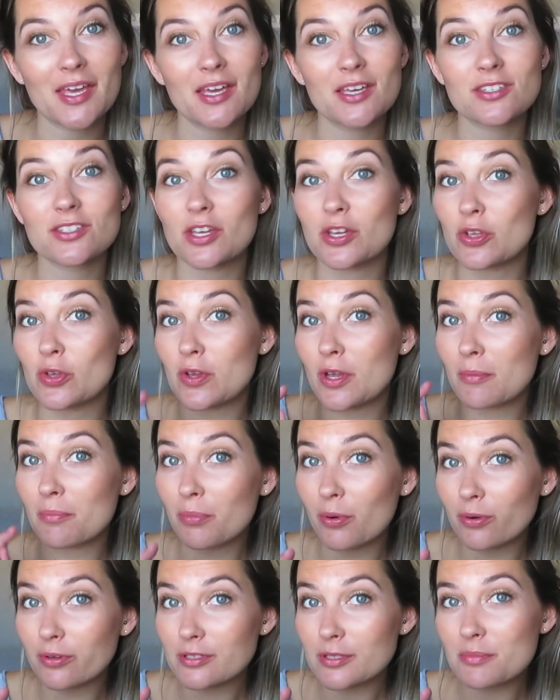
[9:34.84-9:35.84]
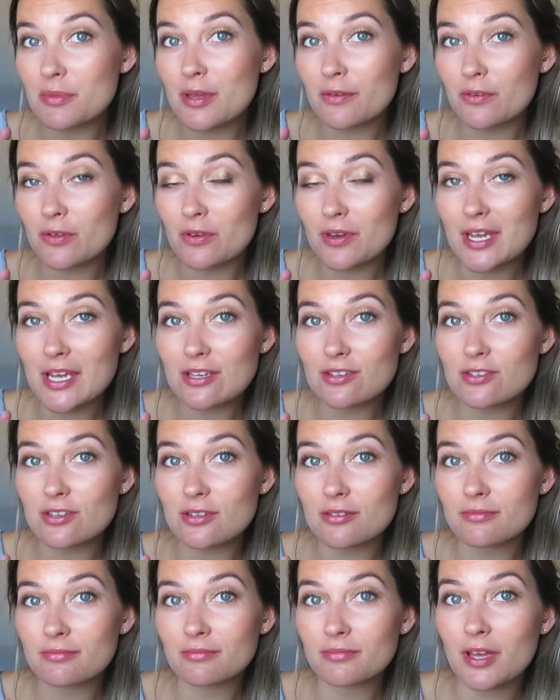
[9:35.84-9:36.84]
So you can pause me if you need
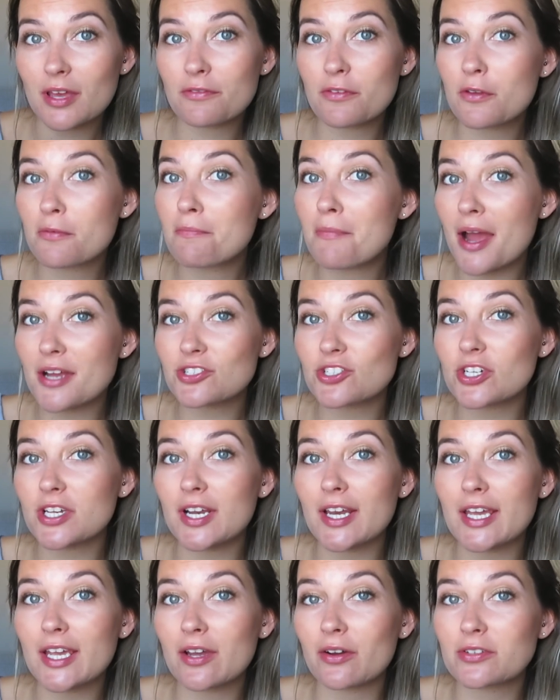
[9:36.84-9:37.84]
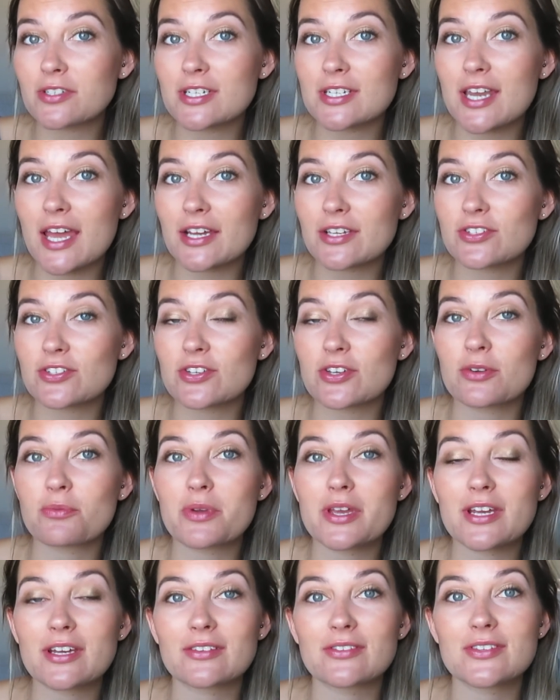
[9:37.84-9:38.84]
to. If you've magically got it next to you,
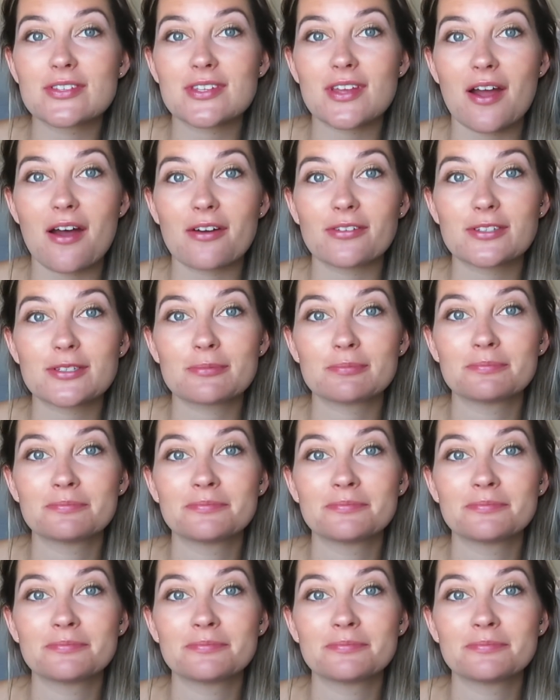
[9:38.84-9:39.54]
we can start.